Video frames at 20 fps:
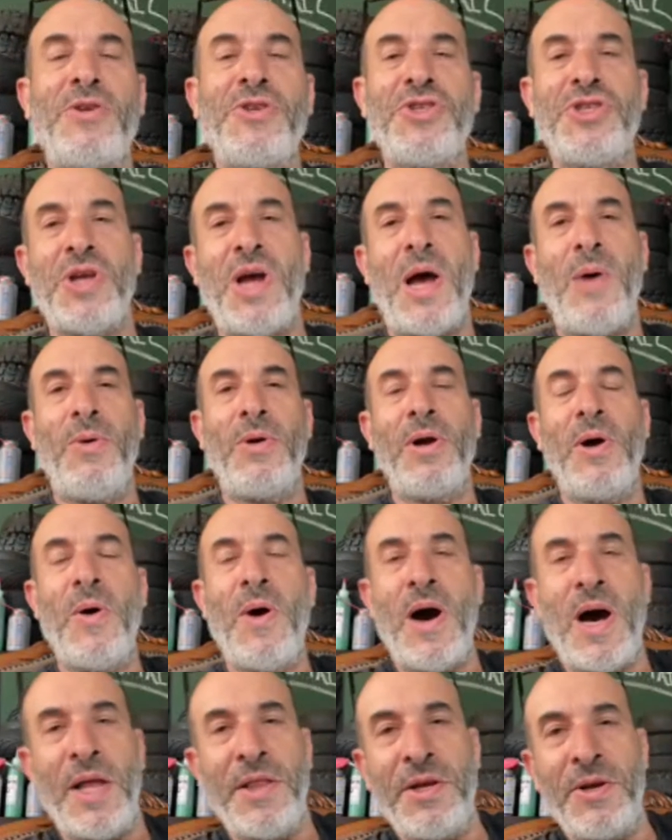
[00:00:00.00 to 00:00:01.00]
Shaw will go
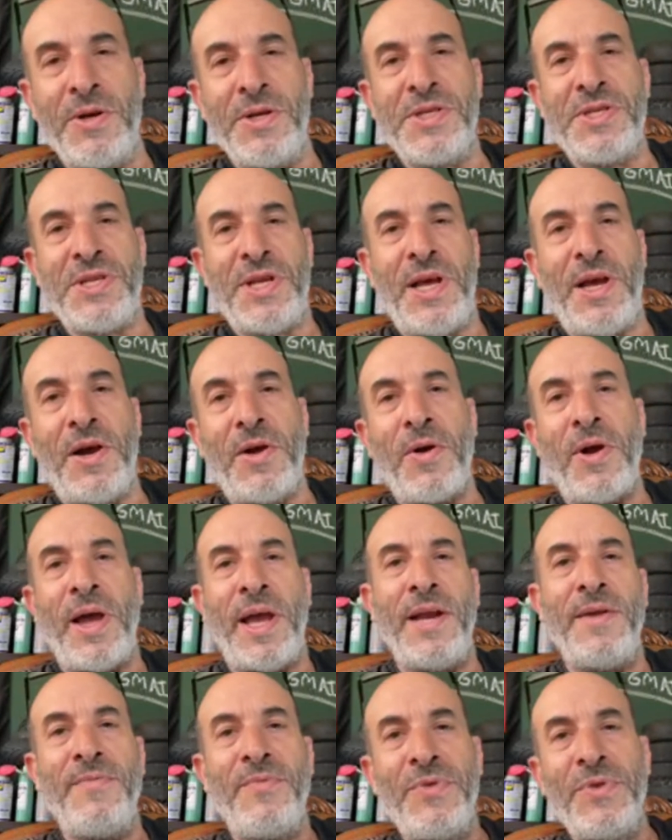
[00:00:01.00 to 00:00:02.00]
on there and say, all
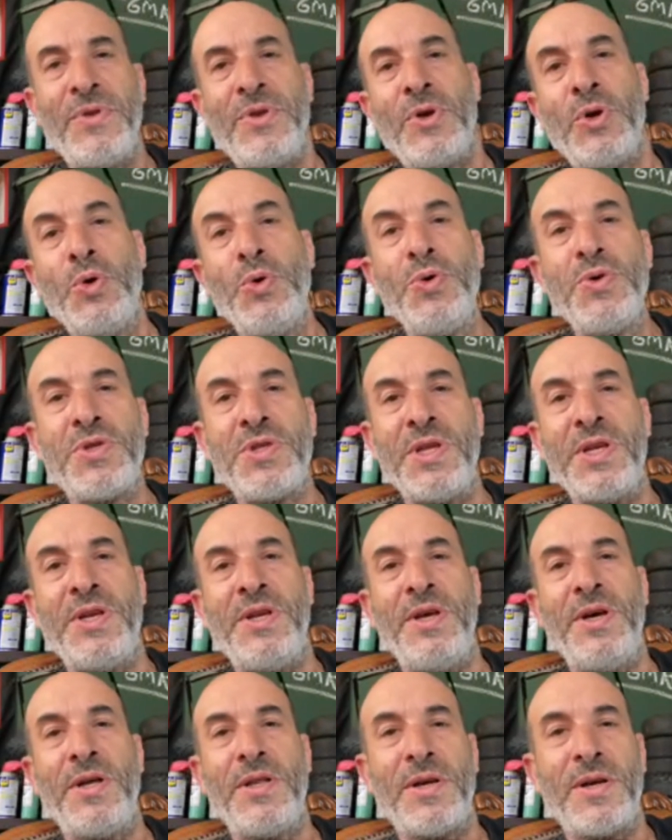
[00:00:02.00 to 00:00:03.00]
right, who's the
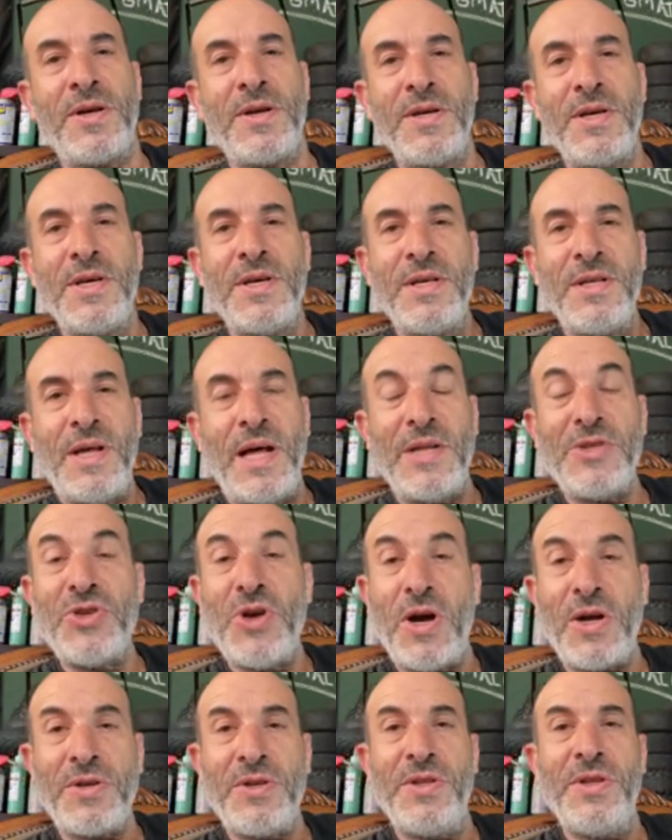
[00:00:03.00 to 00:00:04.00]
dealer? I'll
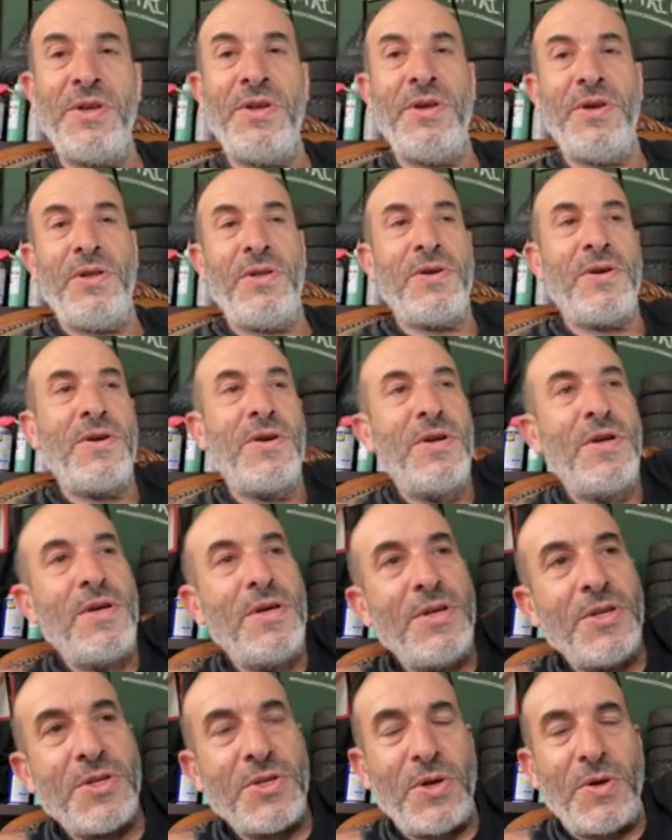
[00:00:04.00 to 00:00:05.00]
talk to the dealer.
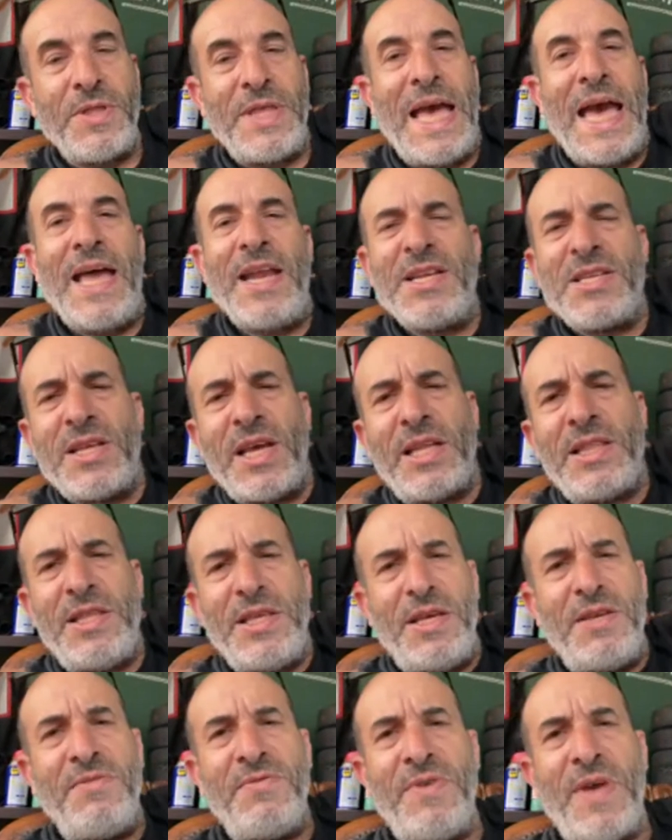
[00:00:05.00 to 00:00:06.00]
So that is
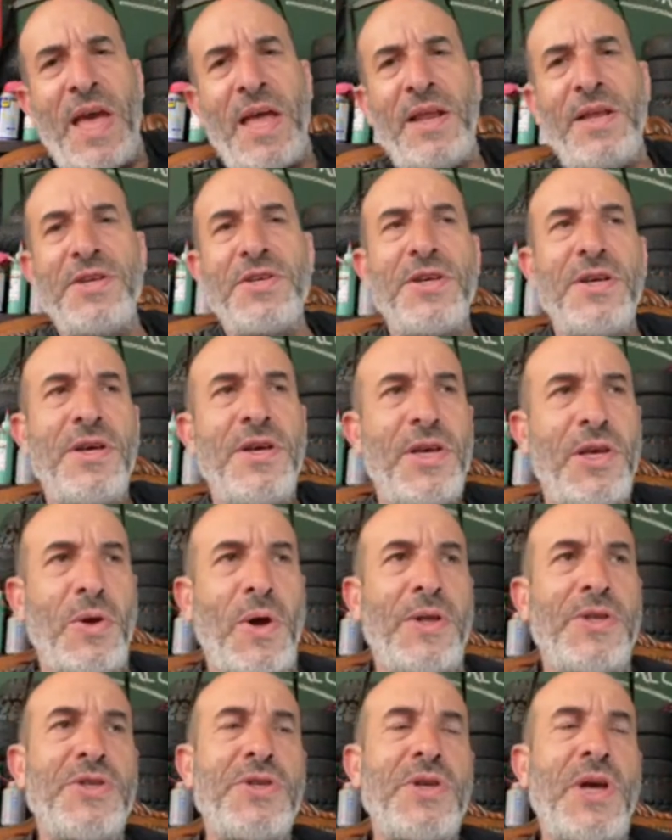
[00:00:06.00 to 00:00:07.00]
like the advantage.
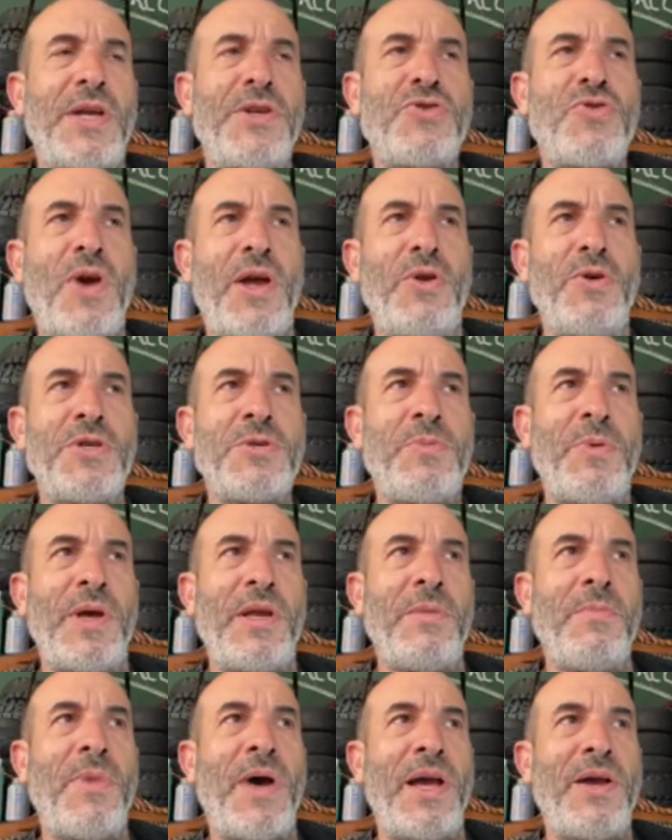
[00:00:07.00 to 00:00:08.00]
You know, I tried to
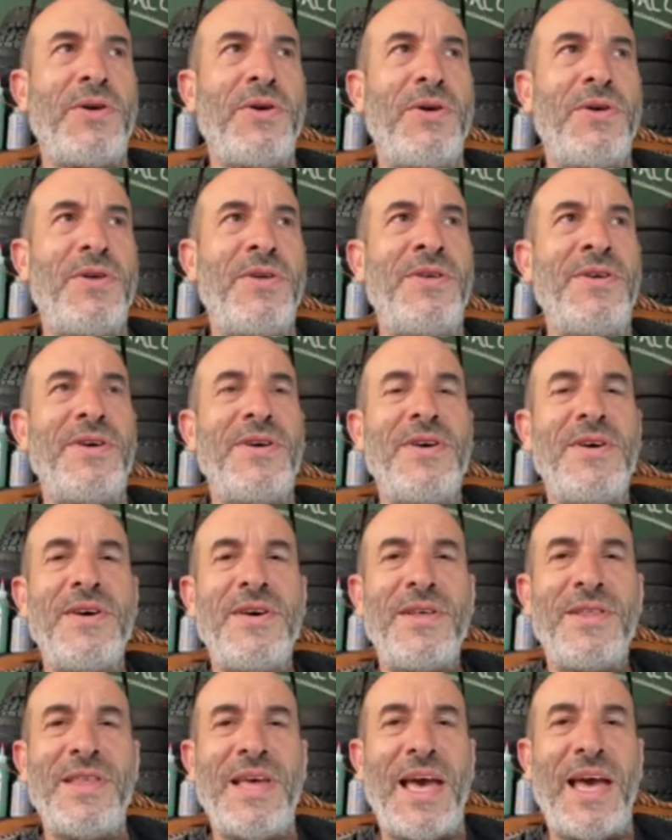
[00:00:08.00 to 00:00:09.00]
explain to Michael
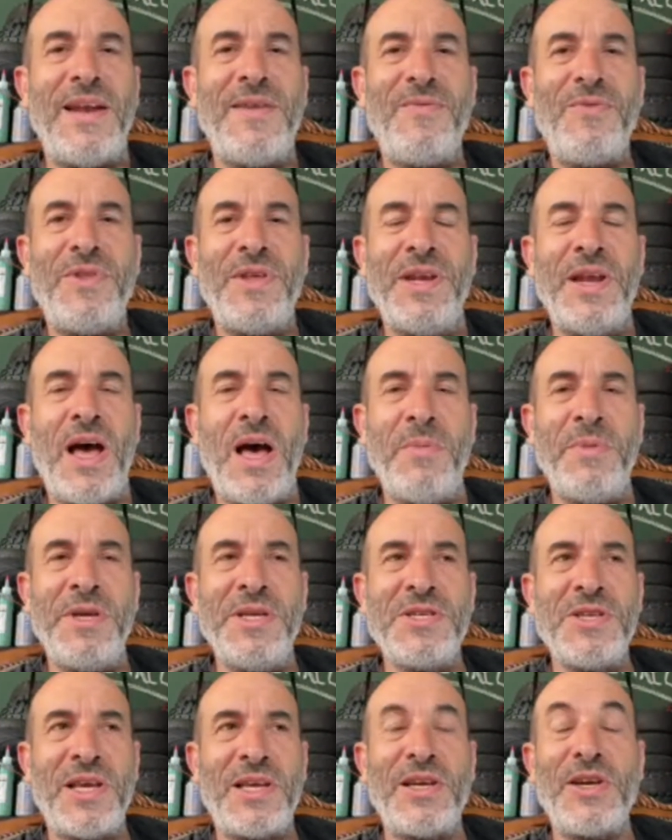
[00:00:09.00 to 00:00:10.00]
that the
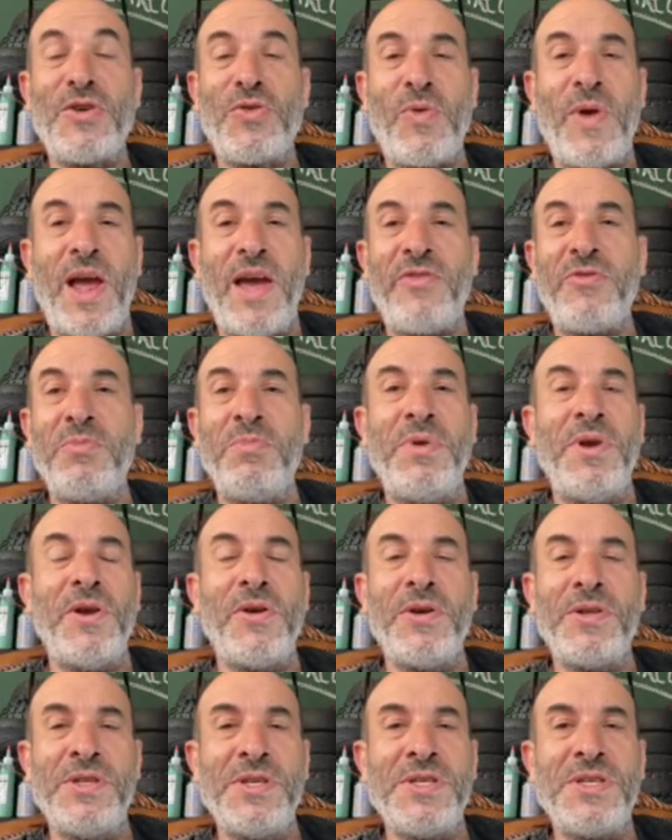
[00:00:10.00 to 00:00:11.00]
Nami is like a craft
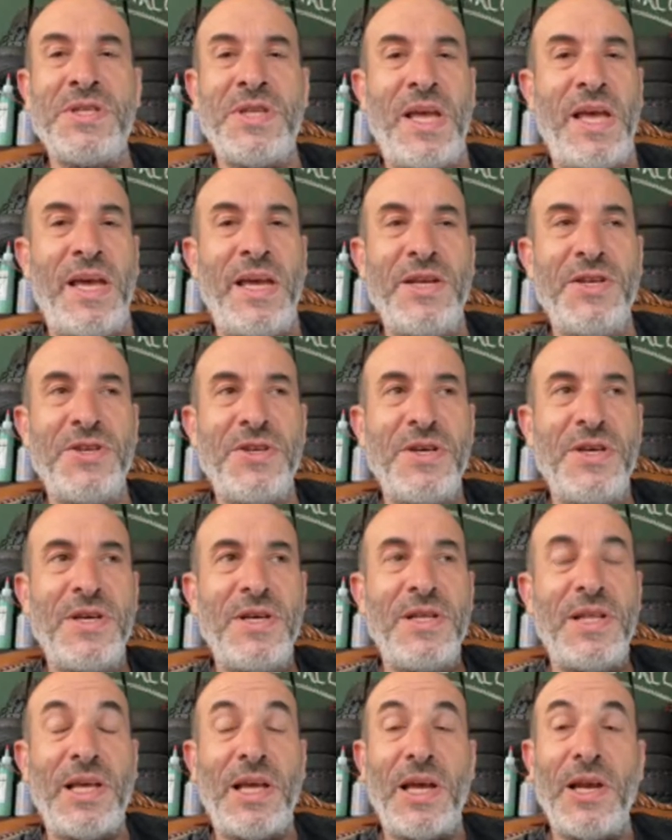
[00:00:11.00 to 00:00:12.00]
beer at this stage.
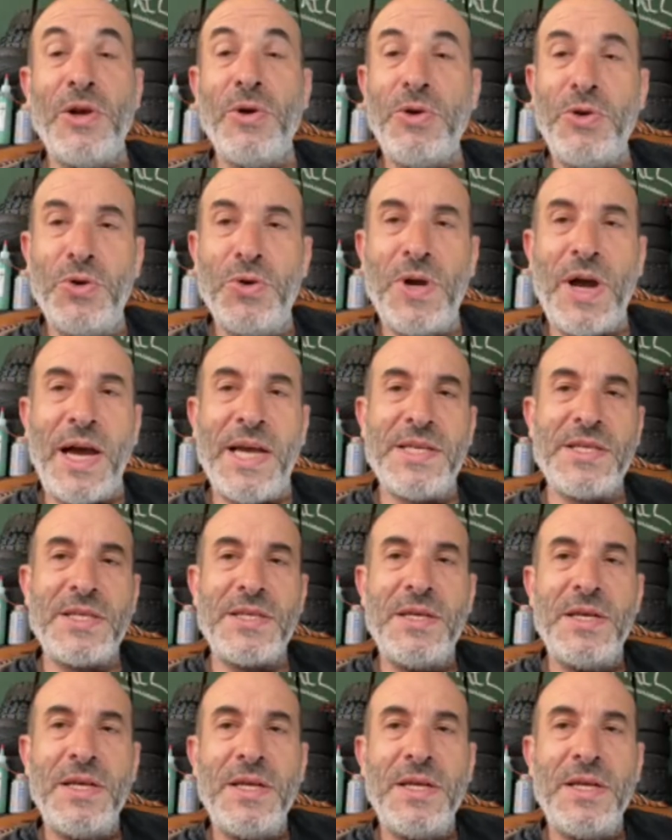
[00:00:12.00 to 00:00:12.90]
Like I know you guys,